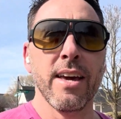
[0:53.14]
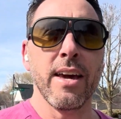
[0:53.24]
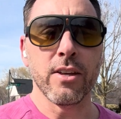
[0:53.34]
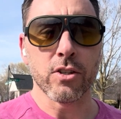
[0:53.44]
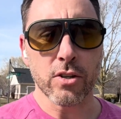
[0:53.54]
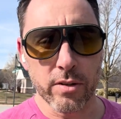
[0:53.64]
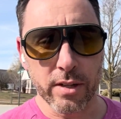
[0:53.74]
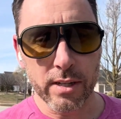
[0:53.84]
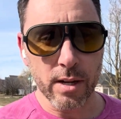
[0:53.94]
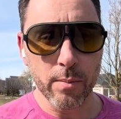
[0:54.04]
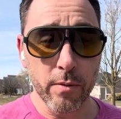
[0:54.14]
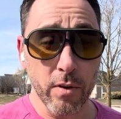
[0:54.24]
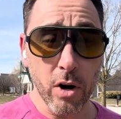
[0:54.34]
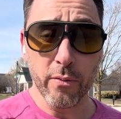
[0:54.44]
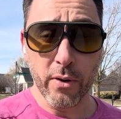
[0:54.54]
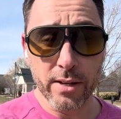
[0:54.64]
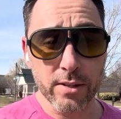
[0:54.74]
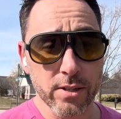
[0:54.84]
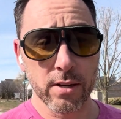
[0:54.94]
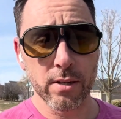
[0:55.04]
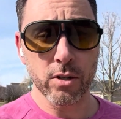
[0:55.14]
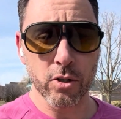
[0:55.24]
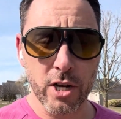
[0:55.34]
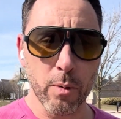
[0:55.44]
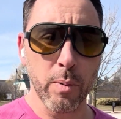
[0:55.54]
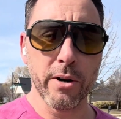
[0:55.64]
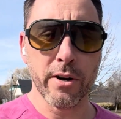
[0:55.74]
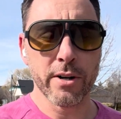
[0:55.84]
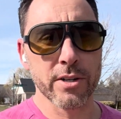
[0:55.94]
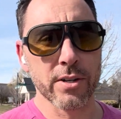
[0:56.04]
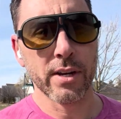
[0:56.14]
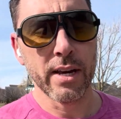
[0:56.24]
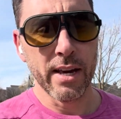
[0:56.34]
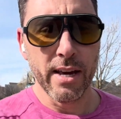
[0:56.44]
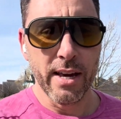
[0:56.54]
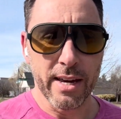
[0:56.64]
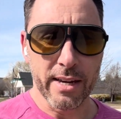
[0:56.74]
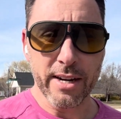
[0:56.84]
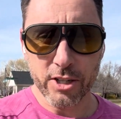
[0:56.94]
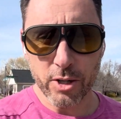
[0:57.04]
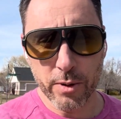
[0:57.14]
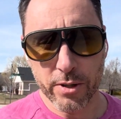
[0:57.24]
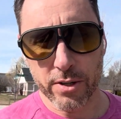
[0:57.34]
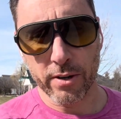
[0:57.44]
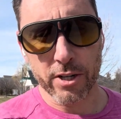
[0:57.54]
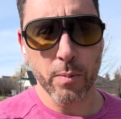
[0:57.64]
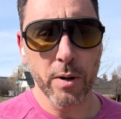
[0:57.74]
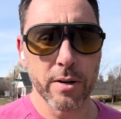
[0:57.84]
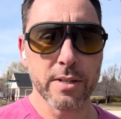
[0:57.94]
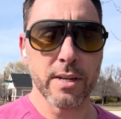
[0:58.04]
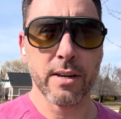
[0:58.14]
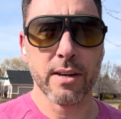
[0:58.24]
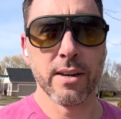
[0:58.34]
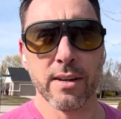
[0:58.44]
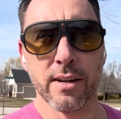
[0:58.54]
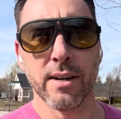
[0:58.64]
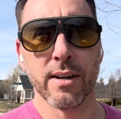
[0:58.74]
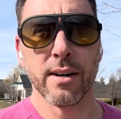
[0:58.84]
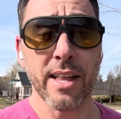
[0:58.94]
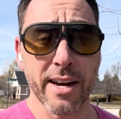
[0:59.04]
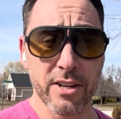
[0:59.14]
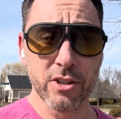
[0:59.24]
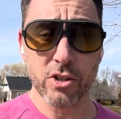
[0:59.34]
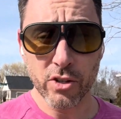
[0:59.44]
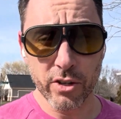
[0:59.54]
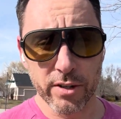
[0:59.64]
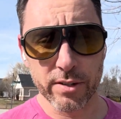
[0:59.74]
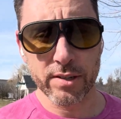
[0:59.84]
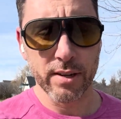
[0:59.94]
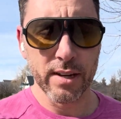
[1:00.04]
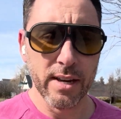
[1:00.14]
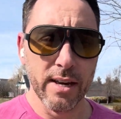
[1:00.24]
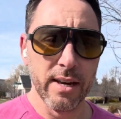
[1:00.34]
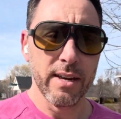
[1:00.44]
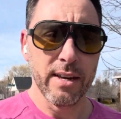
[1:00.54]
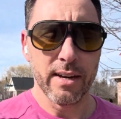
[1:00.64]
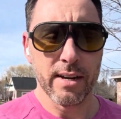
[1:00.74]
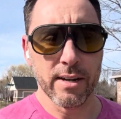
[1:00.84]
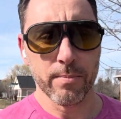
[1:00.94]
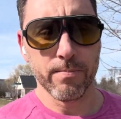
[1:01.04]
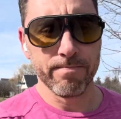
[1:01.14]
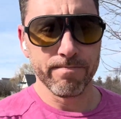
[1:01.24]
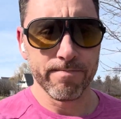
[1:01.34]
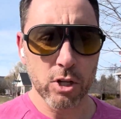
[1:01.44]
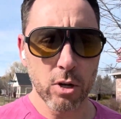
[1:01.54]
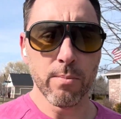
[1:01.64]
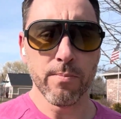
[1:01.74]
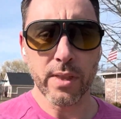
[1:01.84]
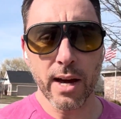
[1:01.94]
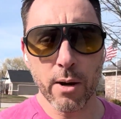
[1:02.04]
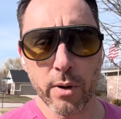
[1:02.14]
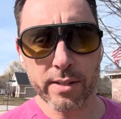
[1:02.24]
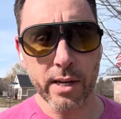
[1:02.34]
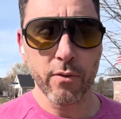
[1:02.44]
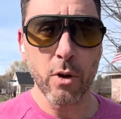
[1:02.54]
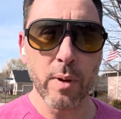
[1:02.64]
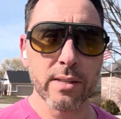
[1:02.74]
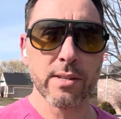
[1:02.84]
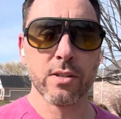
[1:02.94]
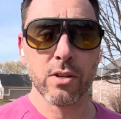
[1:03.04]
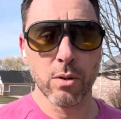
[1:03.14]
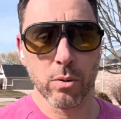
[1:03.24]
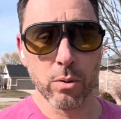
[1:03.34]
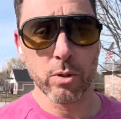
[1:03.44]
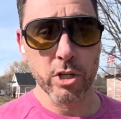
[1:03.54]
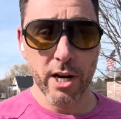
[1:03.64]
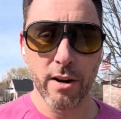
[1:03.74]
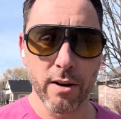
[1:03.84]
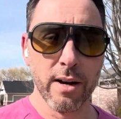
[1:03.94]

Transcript: And certainly some of our friends, so channel partners and customers are experiencing uh, a lot of concerns. Um, so I want to take a few minutes to share